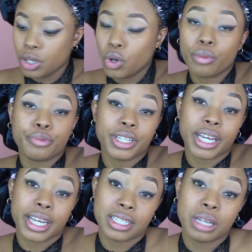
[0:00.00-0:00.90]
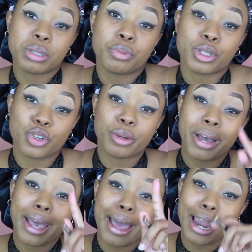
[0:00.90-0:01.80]
Hopefully I get time to put on
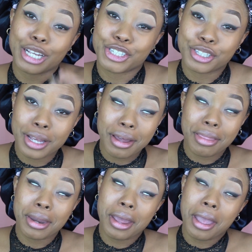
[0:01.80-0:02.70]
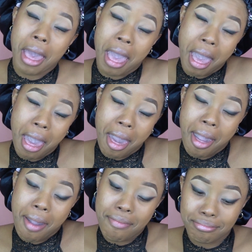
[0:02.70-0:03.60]
my eyelashes another day.
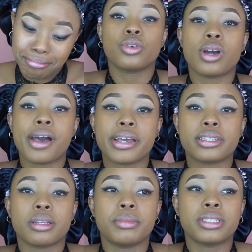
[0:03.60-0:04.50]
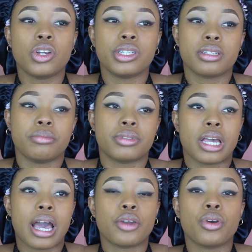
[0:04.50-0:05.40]
So guys, let me tell you
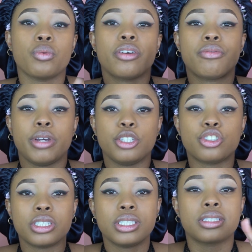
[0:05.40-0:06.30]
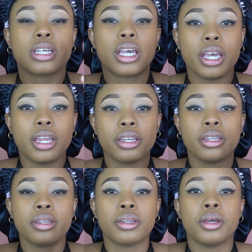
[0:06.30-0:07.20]
something. I know I would have mentioned it
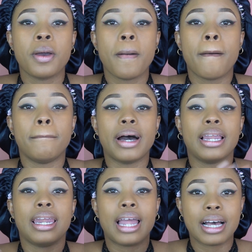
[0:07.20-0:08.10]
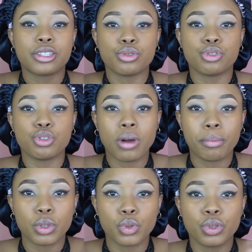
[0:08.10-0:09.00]
in my last YouTube
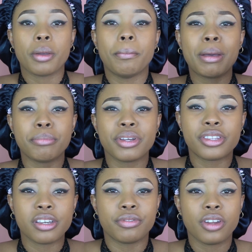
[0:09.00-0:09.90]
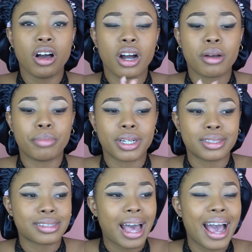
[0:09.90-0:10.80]
upload, my birthday vlog,
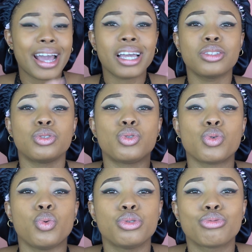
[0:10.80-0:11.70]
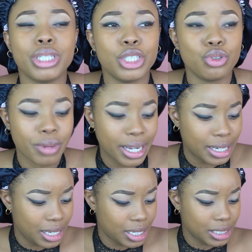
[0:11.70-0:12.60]
but I don't really do my
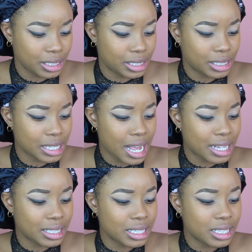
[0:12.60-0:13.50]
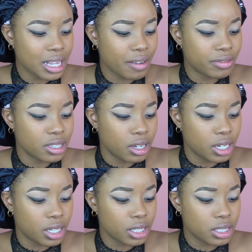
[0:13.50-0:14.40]
nails. And since I've done
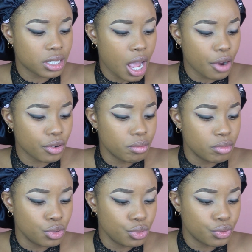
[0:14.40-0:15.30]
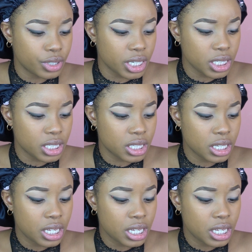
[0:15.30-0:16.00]
it, I removed it.